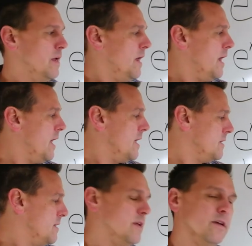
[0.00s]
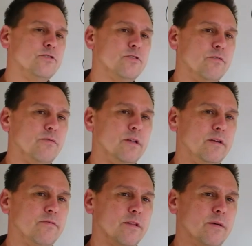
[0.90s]
and getting a strong feeling
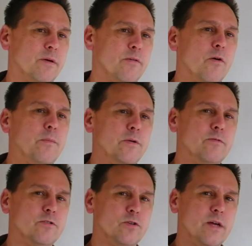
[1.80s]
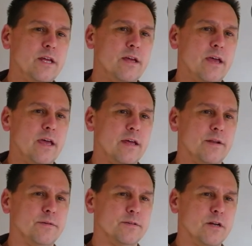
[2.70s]
for them. I hope you enjoyed it, and
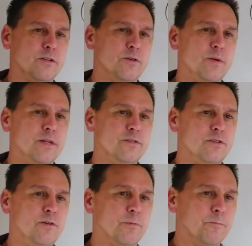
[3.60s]
I'll talk to you again soon.